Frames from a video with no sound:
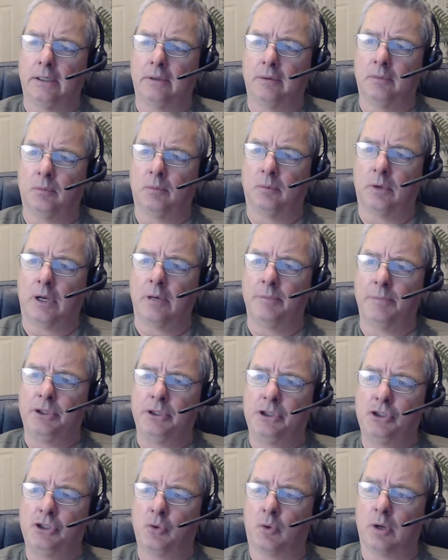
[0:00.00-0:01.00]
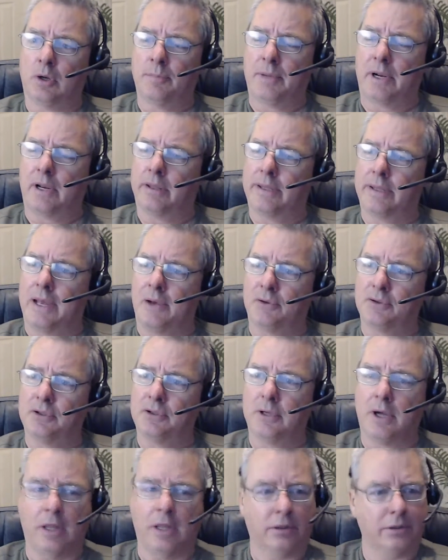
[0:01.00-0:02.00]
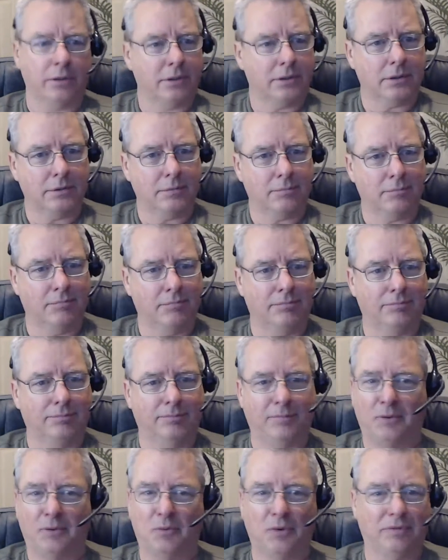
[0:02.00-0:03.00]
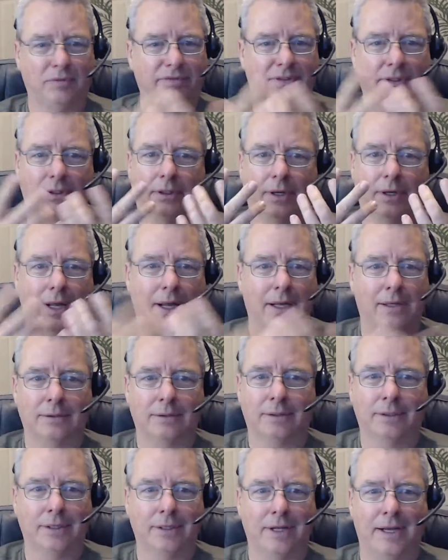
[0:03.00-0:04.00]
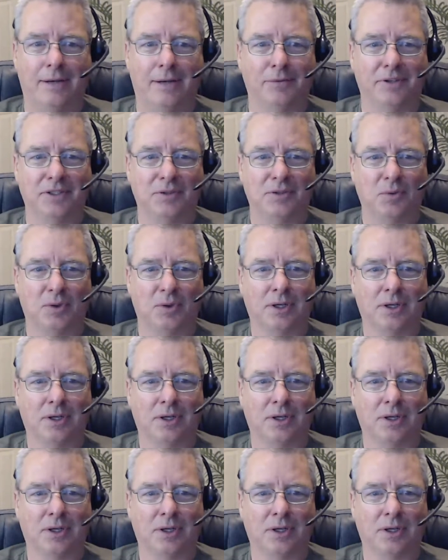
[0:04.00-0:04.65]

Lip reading: we're going to be short about $1,000, but we'll figure it out. You know how things work.